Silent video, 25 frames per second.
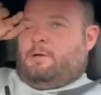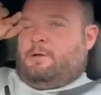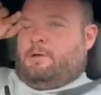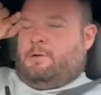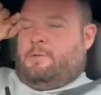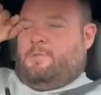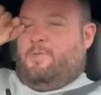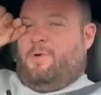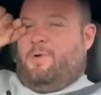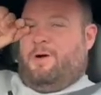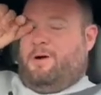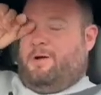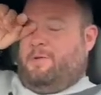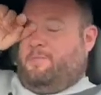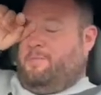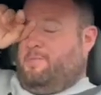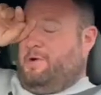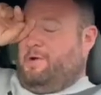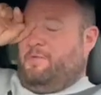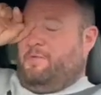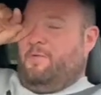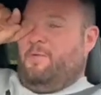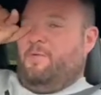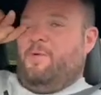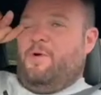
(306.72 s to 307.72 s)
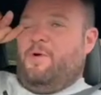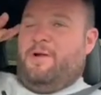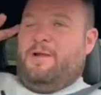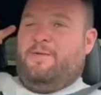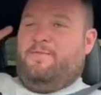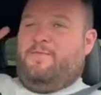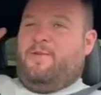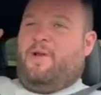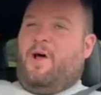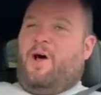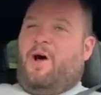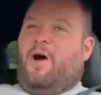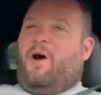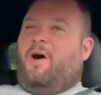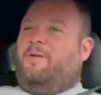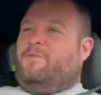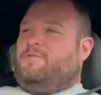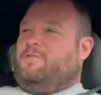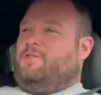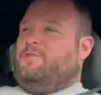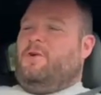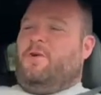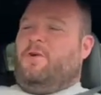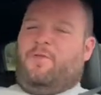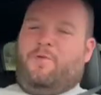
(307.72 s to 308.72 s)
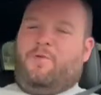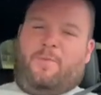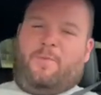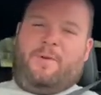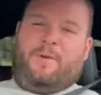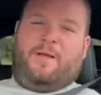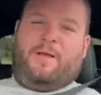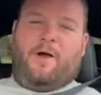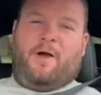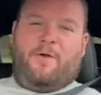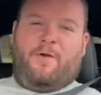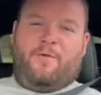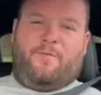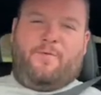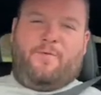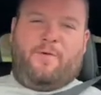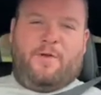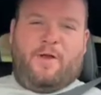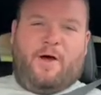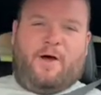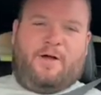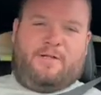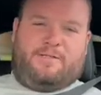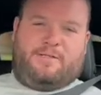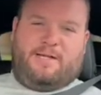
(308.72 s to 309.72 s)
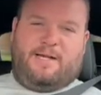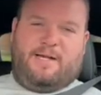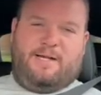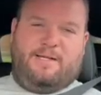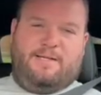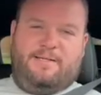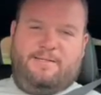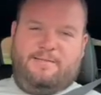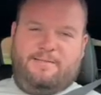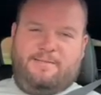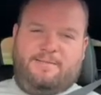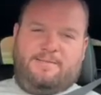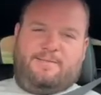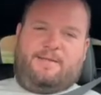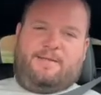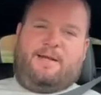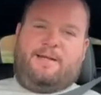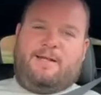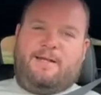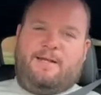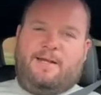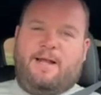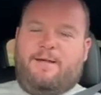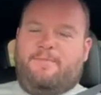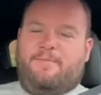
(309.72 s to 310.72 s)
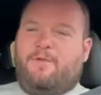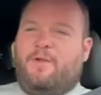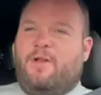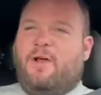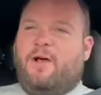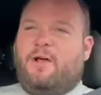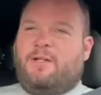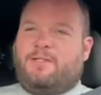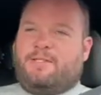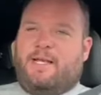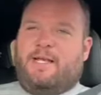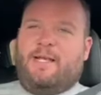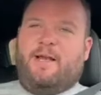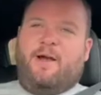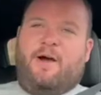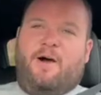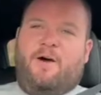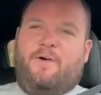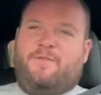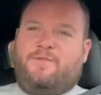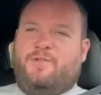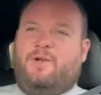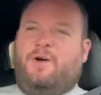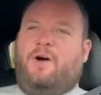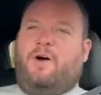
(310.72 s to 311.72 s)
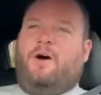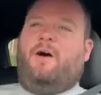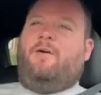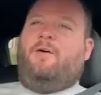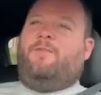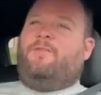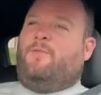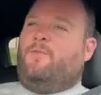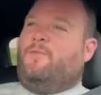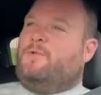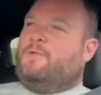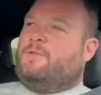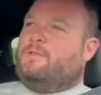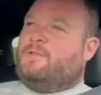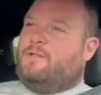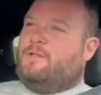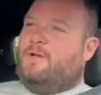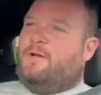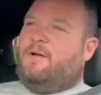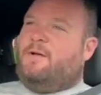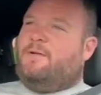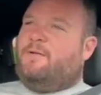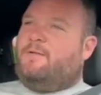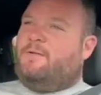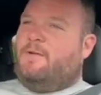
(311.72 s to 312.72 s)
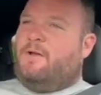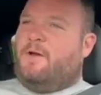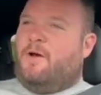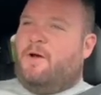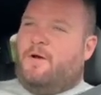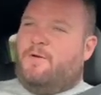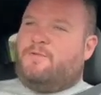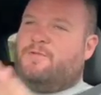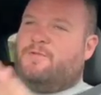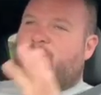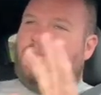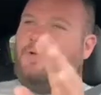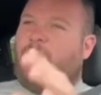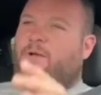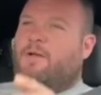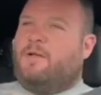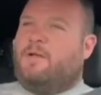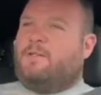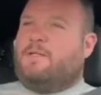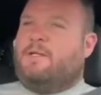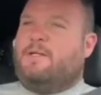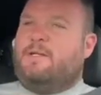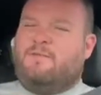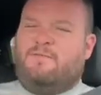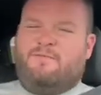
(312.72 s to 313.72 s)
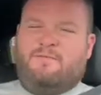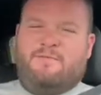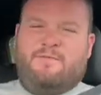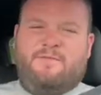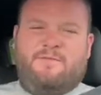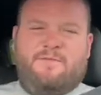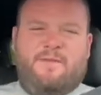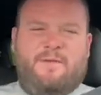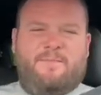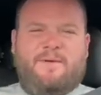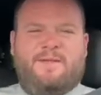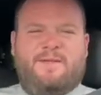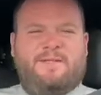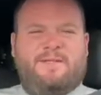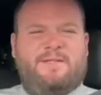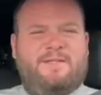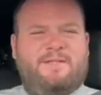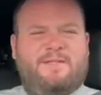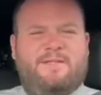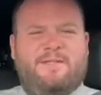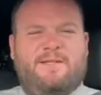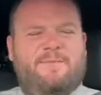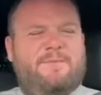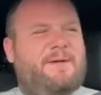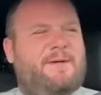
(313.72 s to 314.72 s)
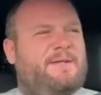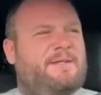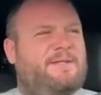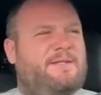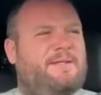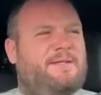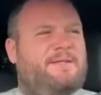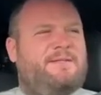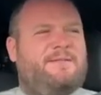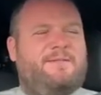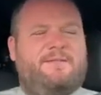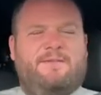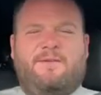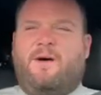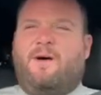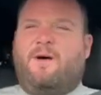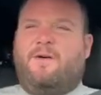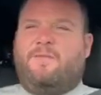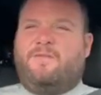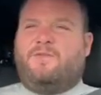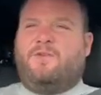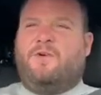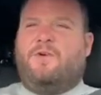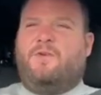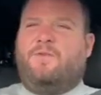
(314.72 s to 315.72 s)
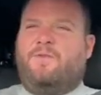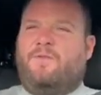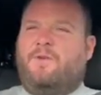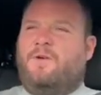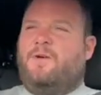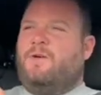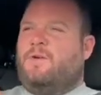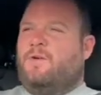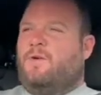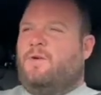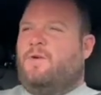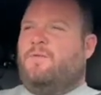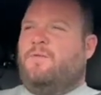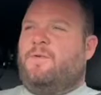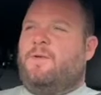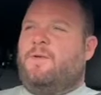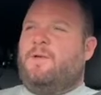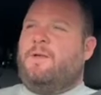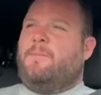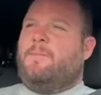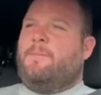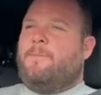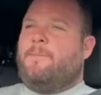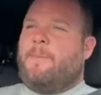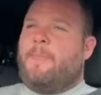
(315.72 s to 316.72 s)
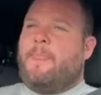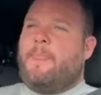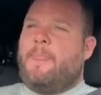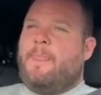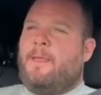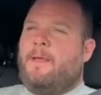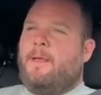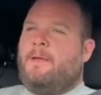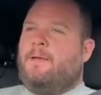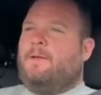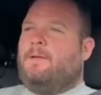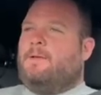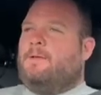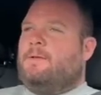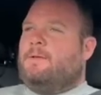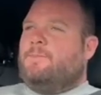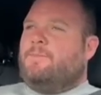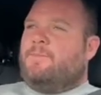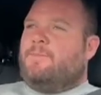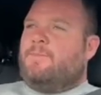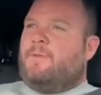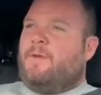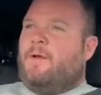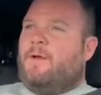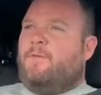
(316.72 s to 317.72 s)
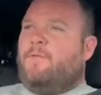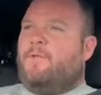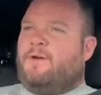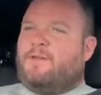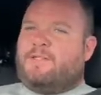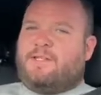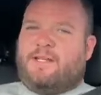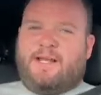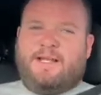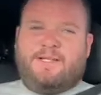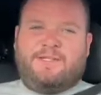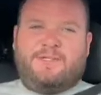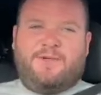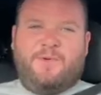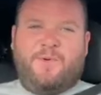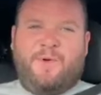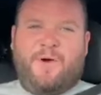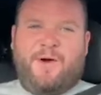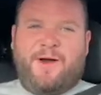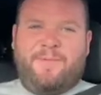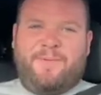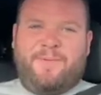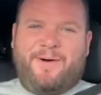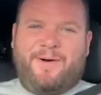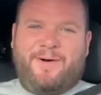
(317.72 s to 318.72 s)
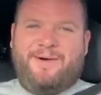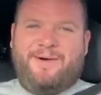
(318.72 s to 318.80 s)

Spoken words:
one even a half shot. I normally go for a latte and then have a latte half shot afterwards, like a half shot latte, if that makes sense. That makes sense. Half shot of coffee. Otherwise I get too hyper.